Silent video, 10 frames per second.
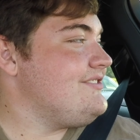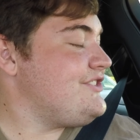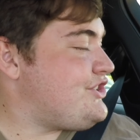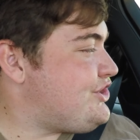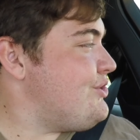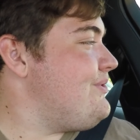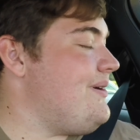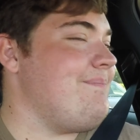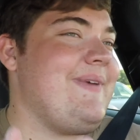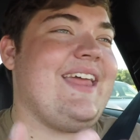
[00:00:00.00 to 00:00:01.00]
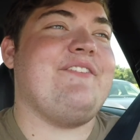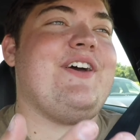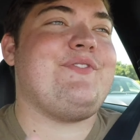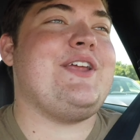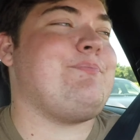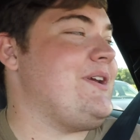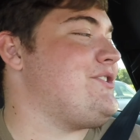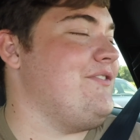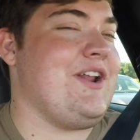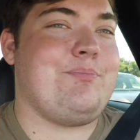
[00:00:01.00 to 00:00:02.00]
Shoot, man, if I find a
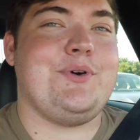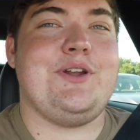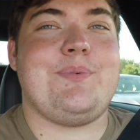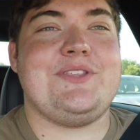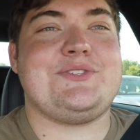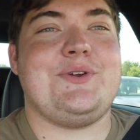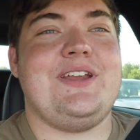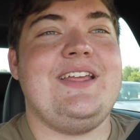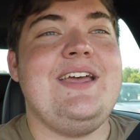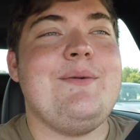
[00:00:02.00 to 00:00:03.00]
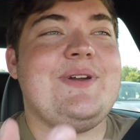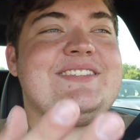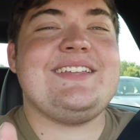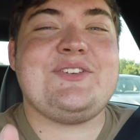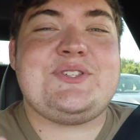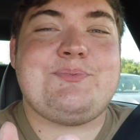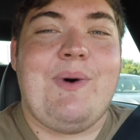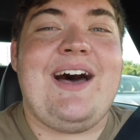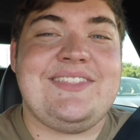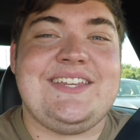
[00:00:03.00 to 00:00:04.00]
picture of it, I'll put it up on the screen. But it's like those
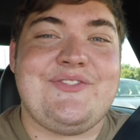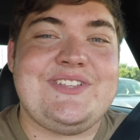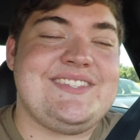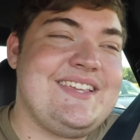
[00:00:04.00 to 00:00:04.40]
spot the difference